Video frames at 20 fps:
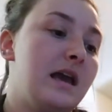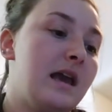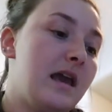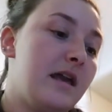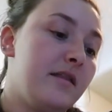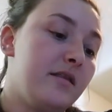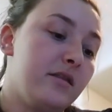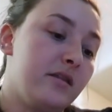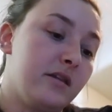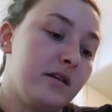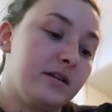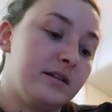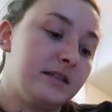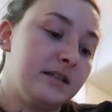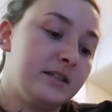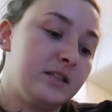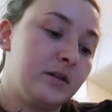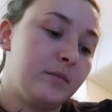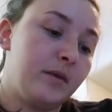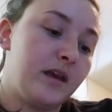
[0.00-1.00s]
in the
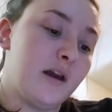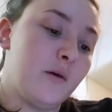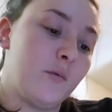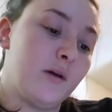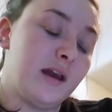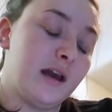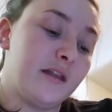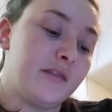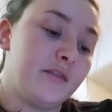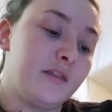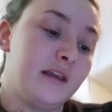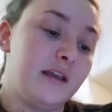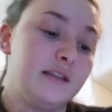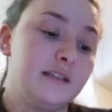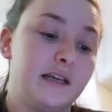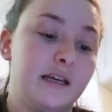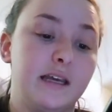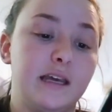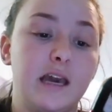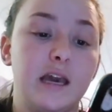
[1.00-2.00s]
system yet. We got
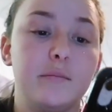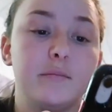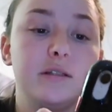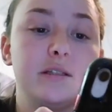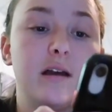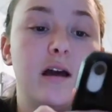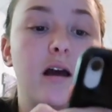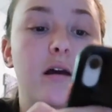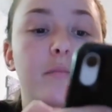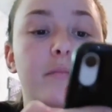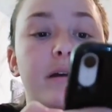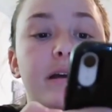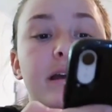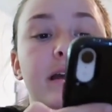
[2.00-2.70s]
these at GameStop.